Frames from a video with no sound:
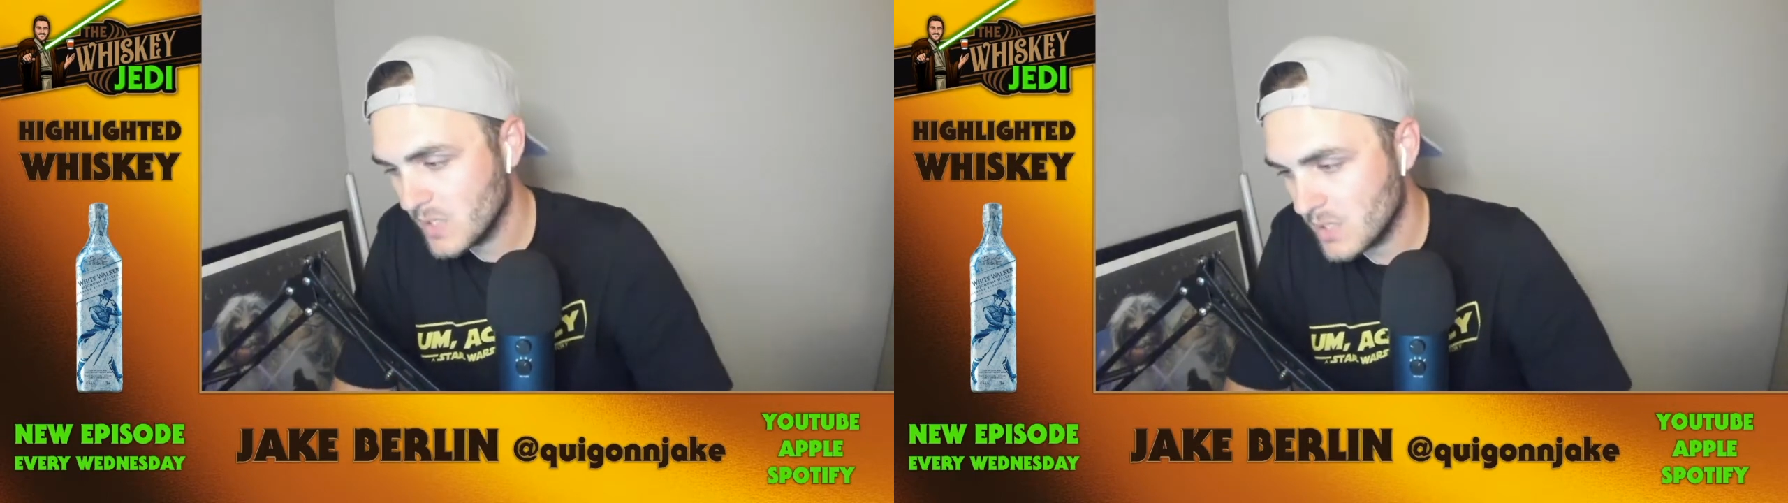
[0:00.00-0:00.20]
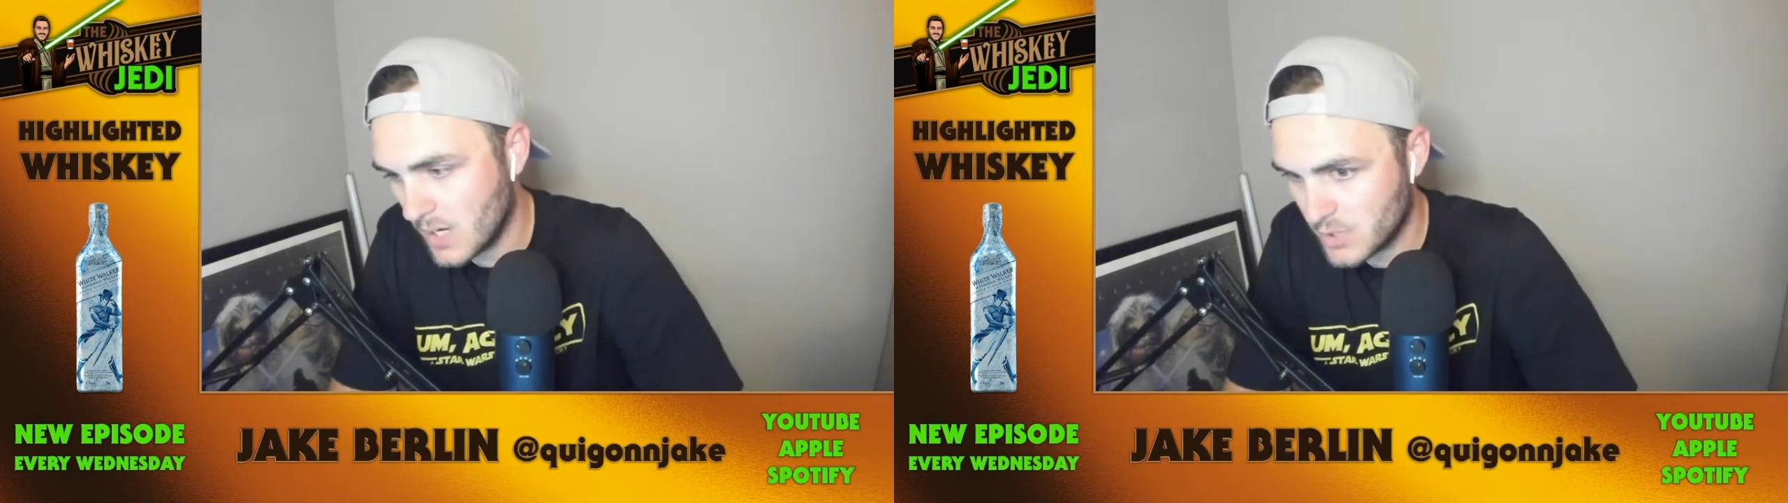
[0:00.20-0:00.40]

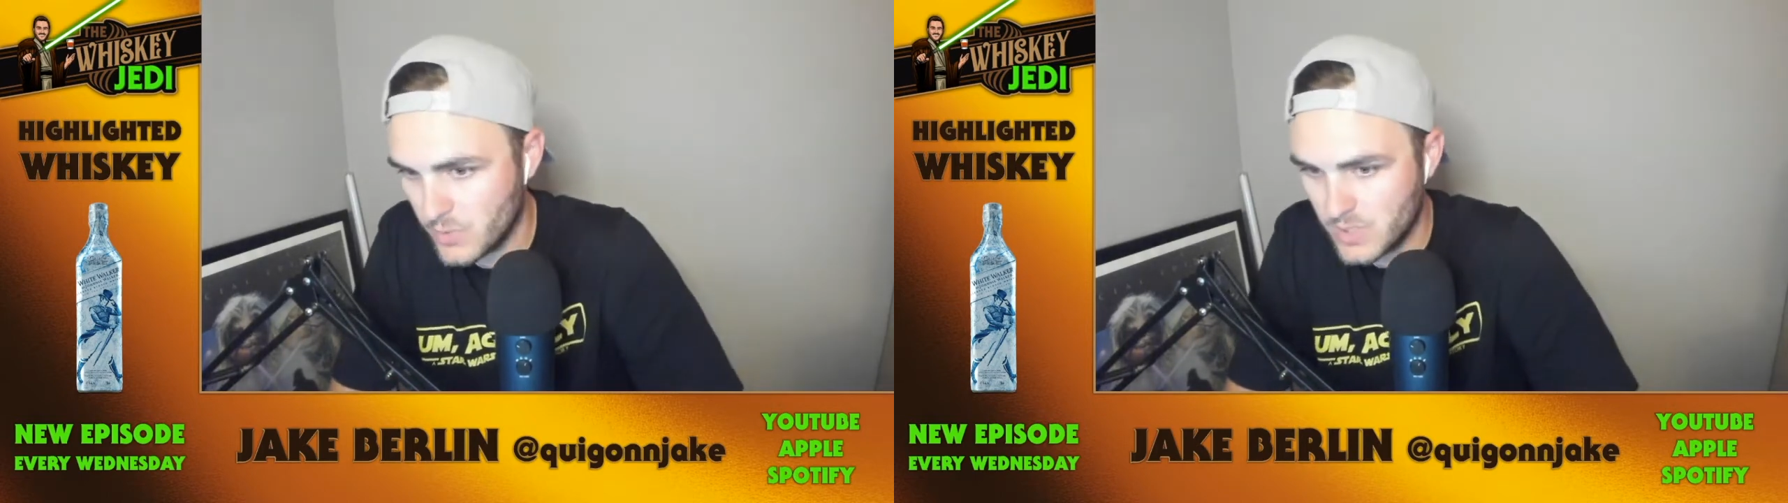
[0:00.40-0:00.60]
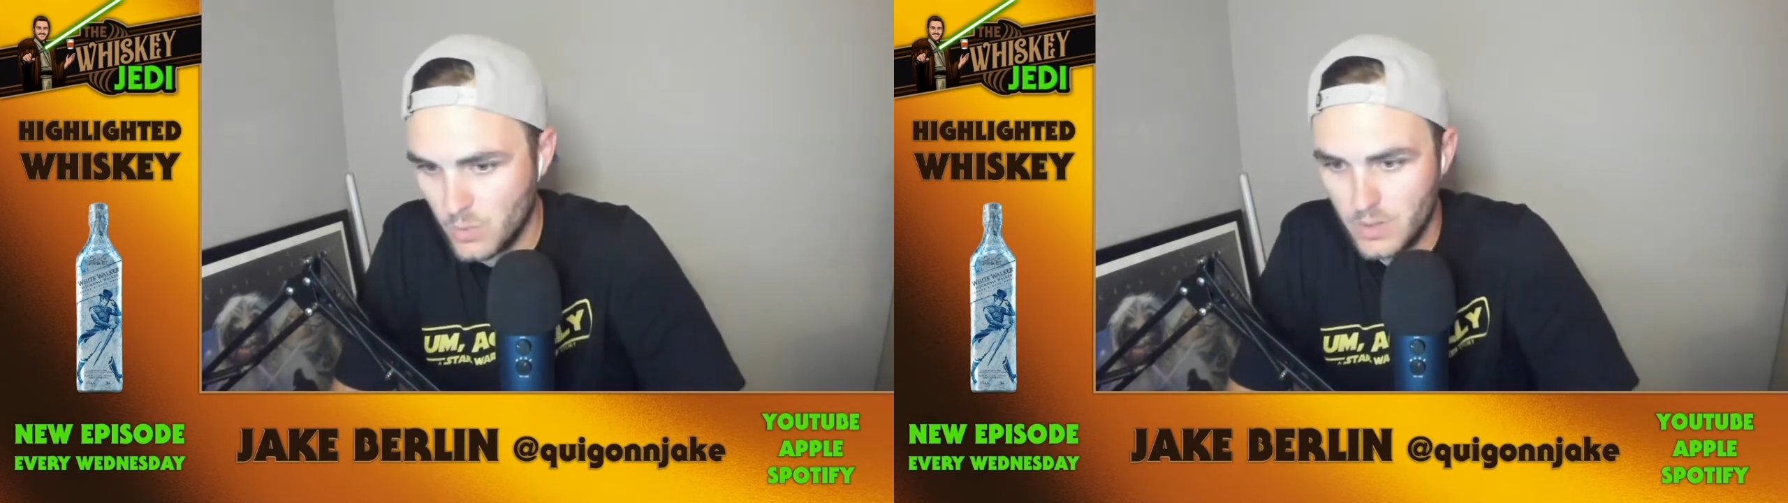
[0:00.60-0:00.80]
Scotch
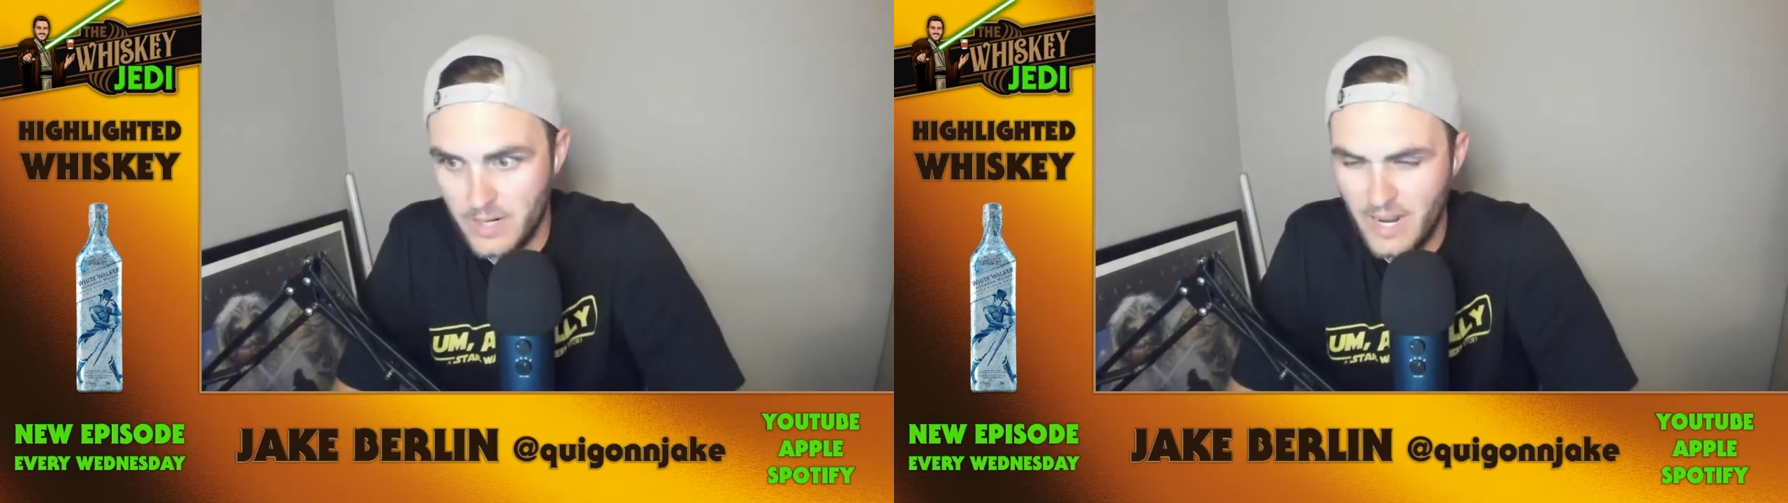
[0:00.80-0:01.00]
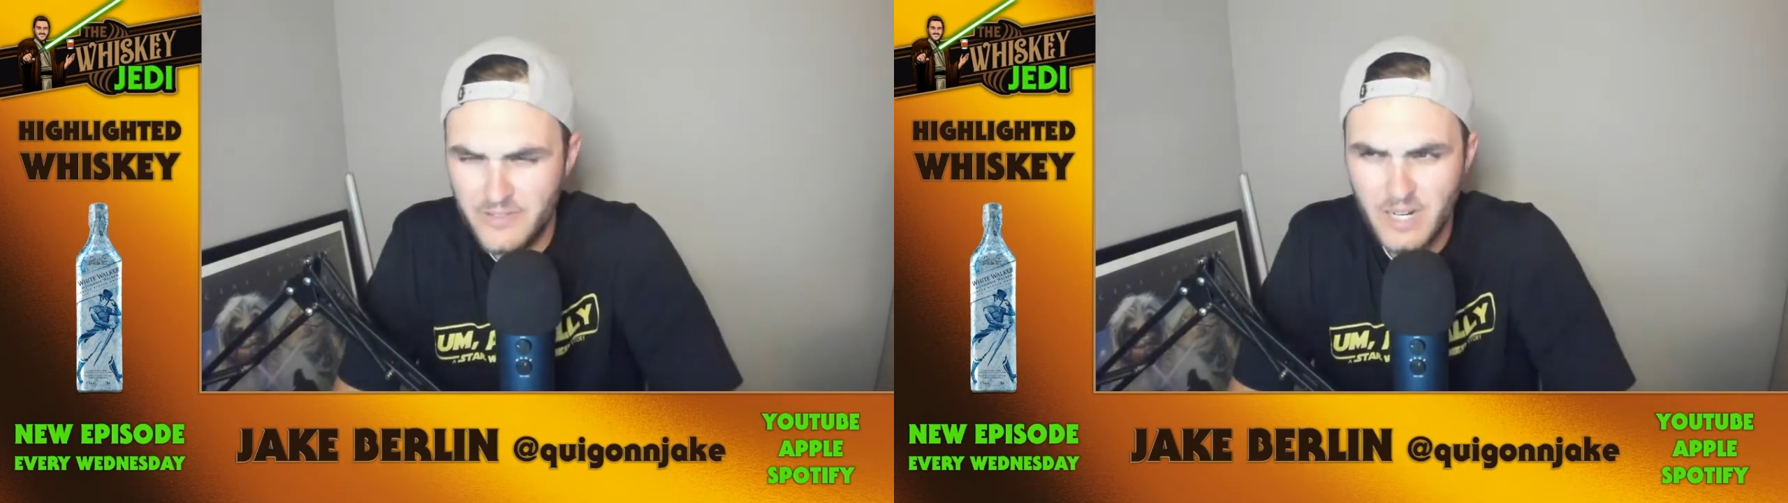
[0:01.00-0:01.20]
was the one, and
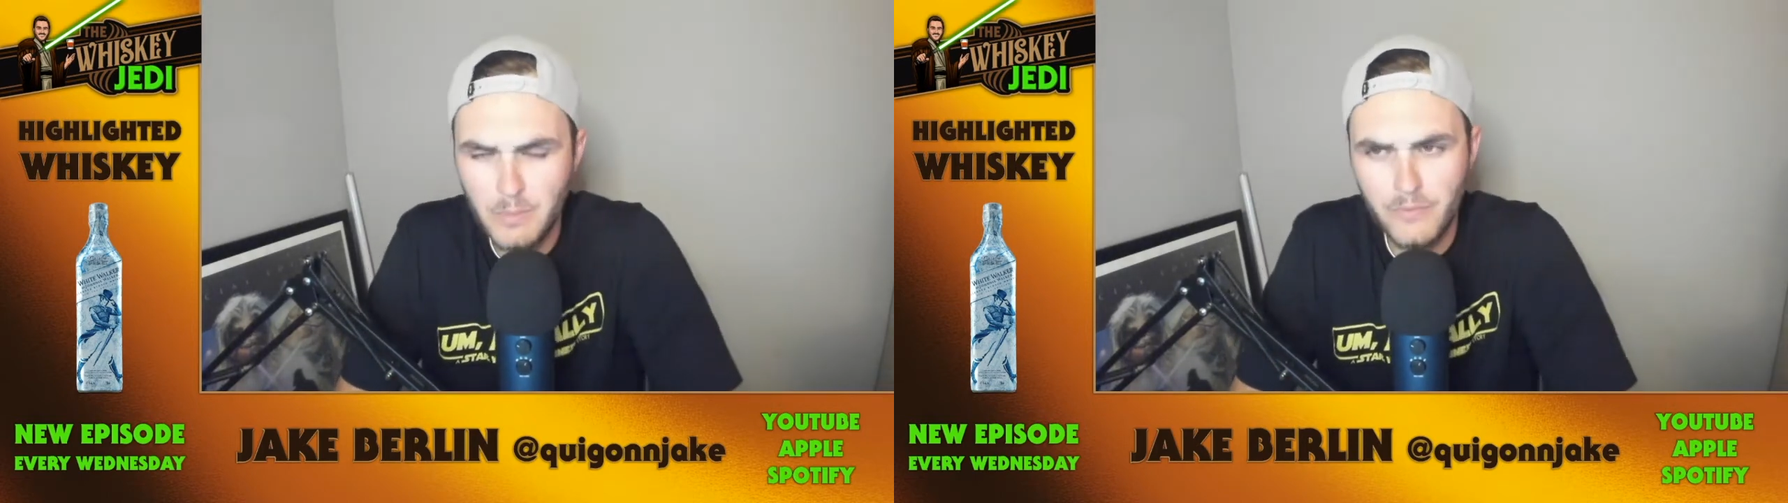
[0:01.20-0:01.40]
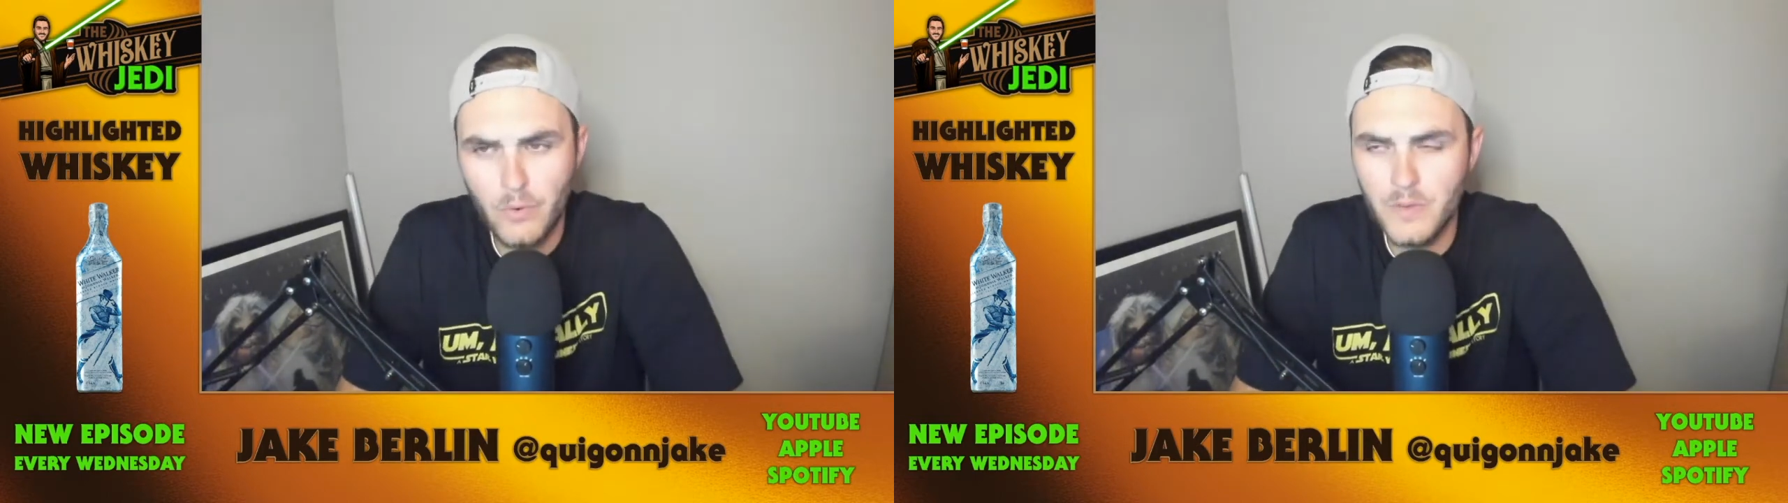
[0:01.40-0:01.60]
I've said it
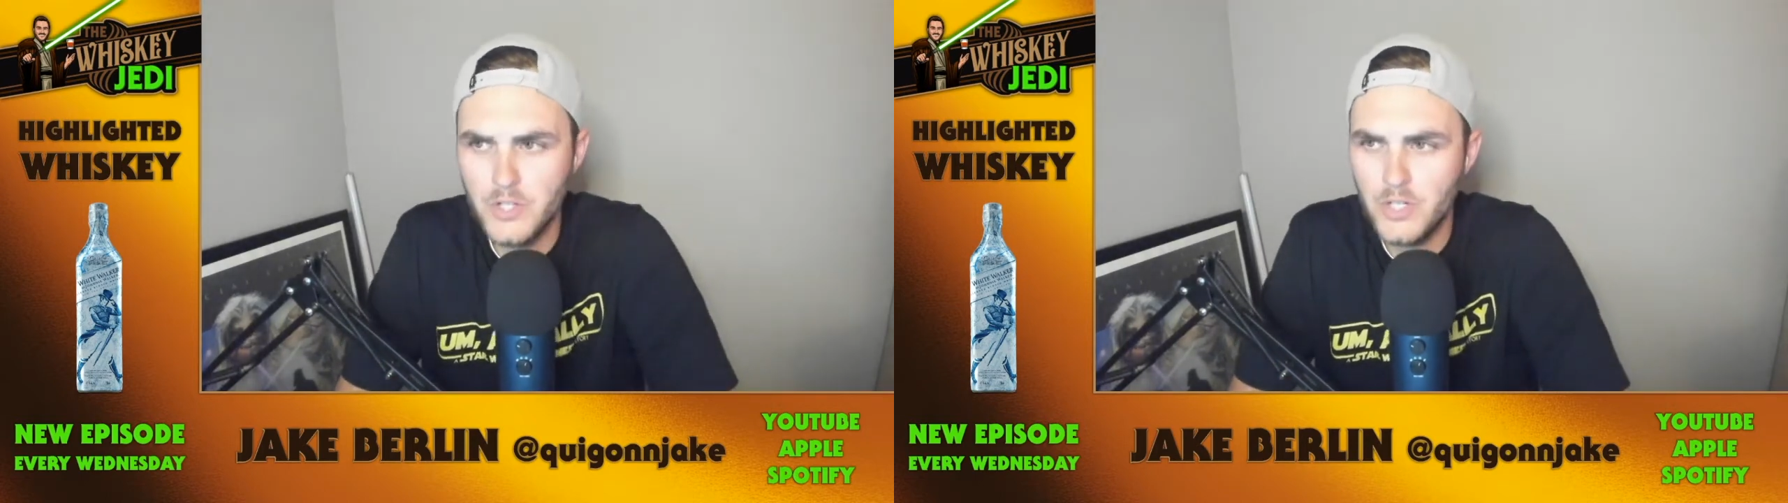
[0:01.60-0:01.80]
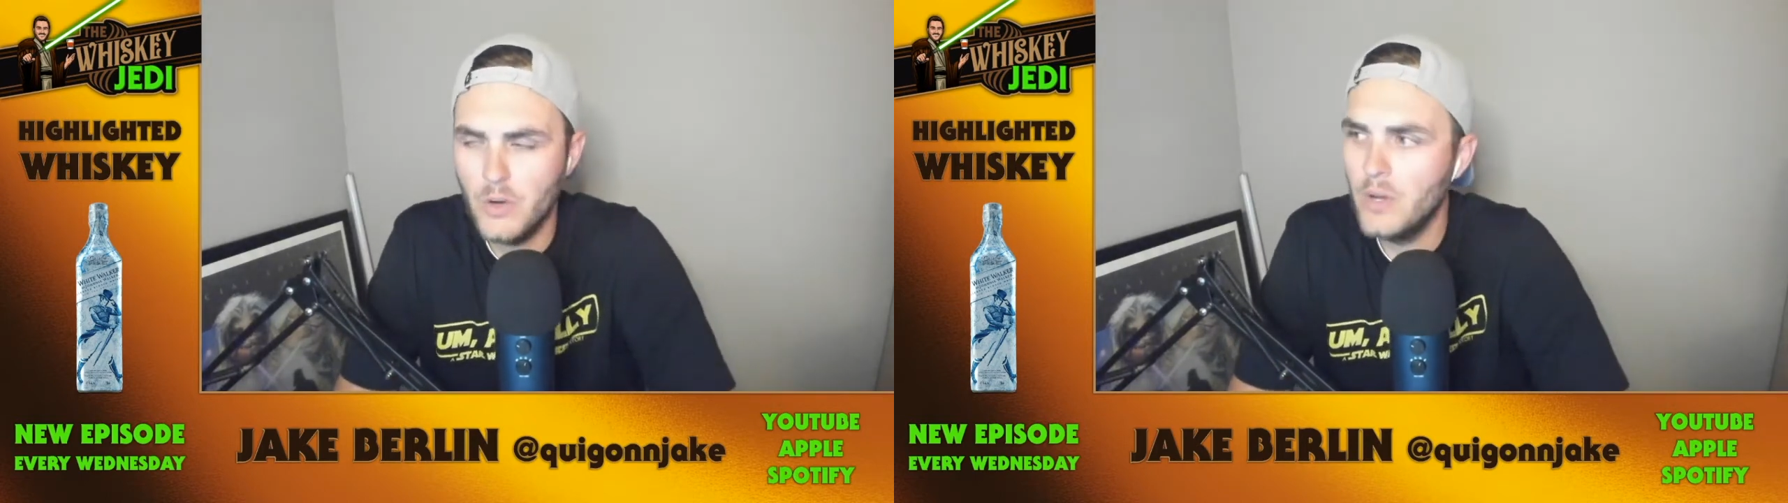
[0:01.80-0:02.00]
before on the
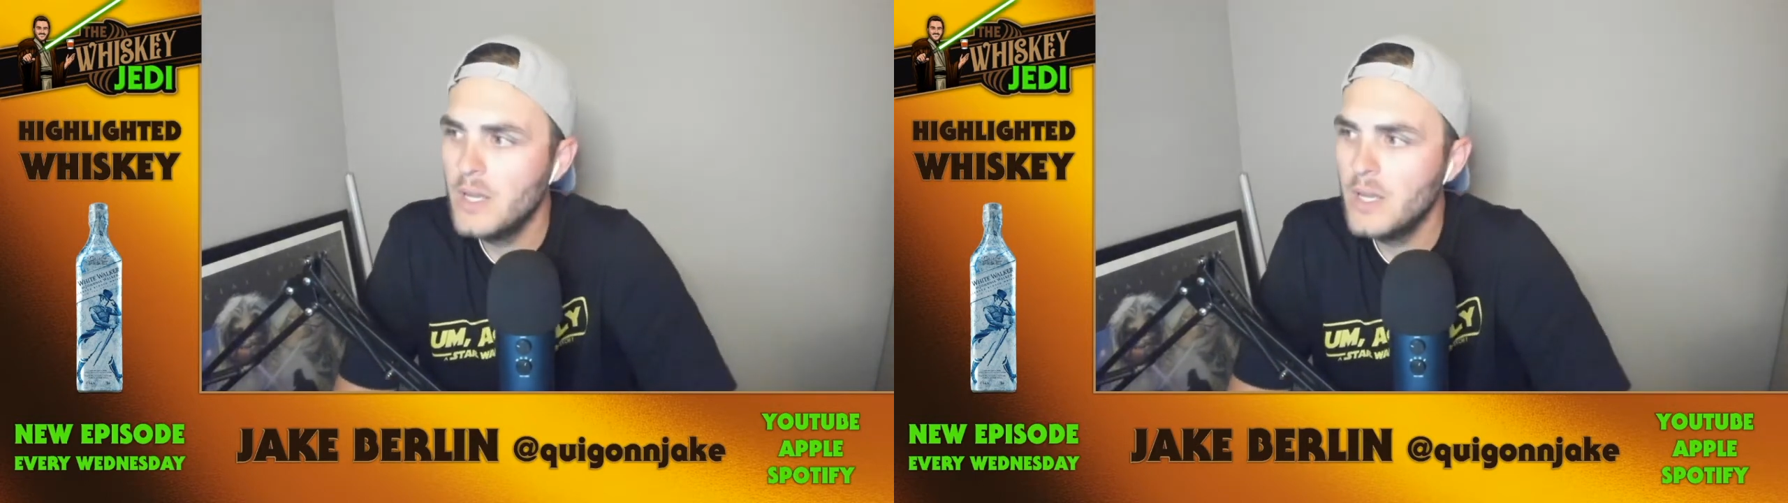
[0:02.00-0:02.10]
show,